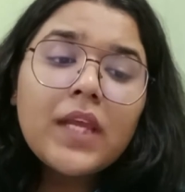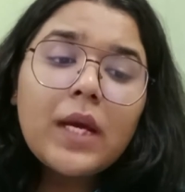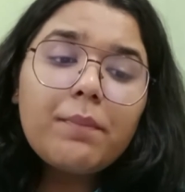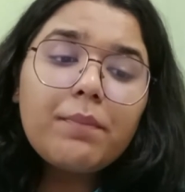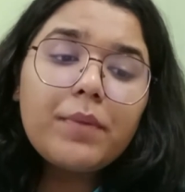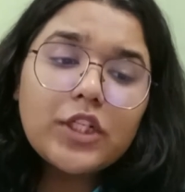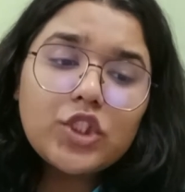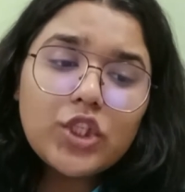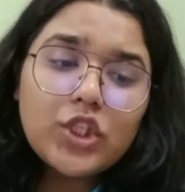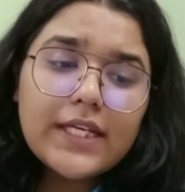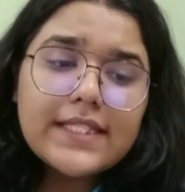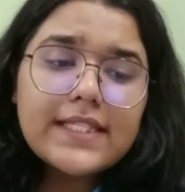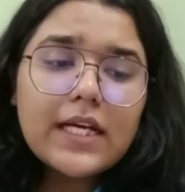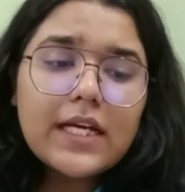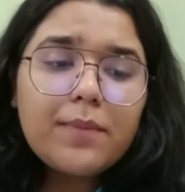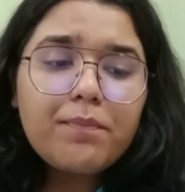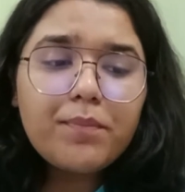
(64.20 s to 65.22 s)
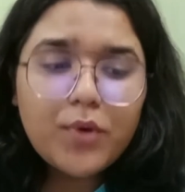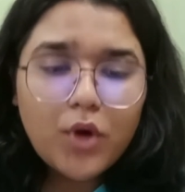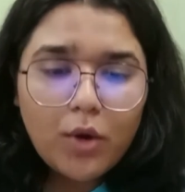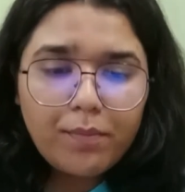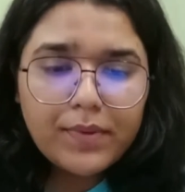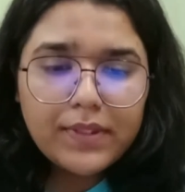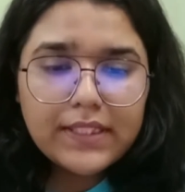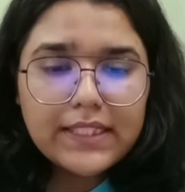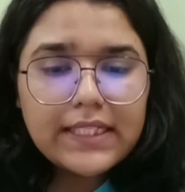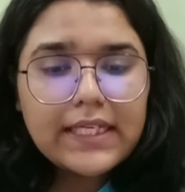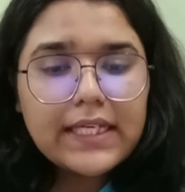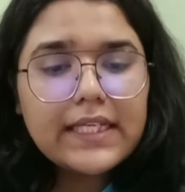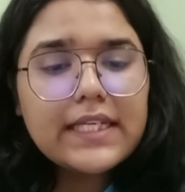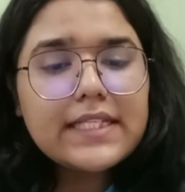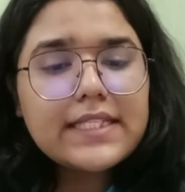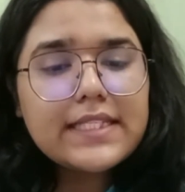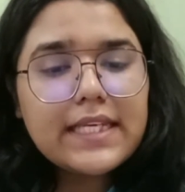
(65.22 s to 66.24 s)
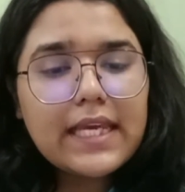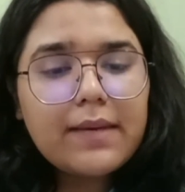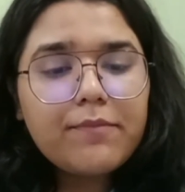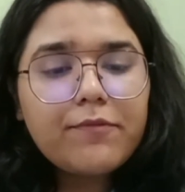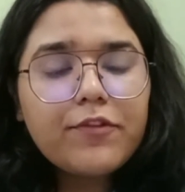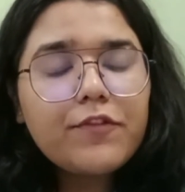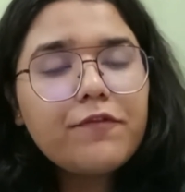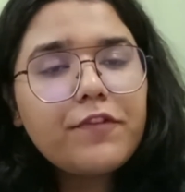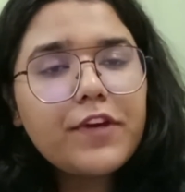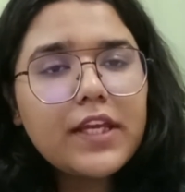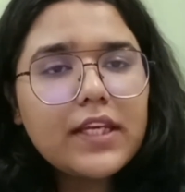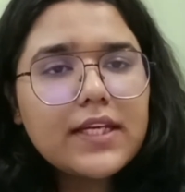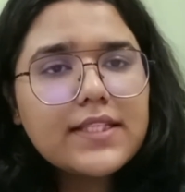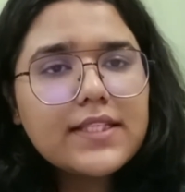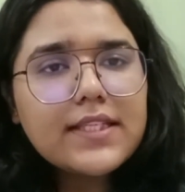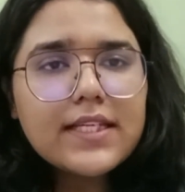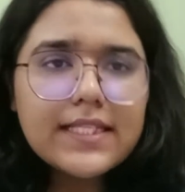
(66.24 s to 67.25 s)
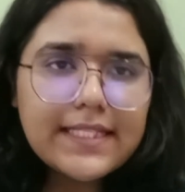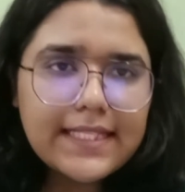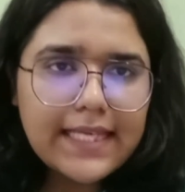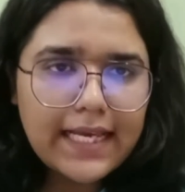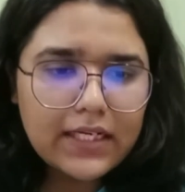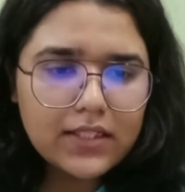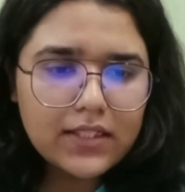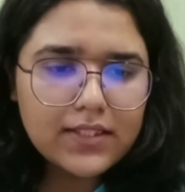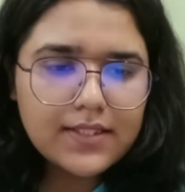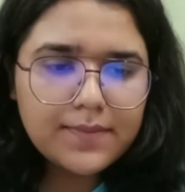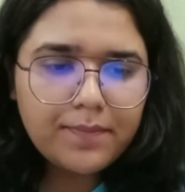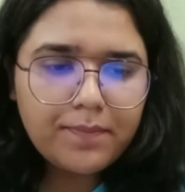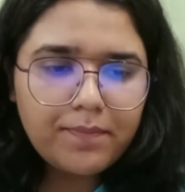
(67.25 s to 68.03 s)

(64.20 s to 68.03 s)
purchased a property in its name from various sellers.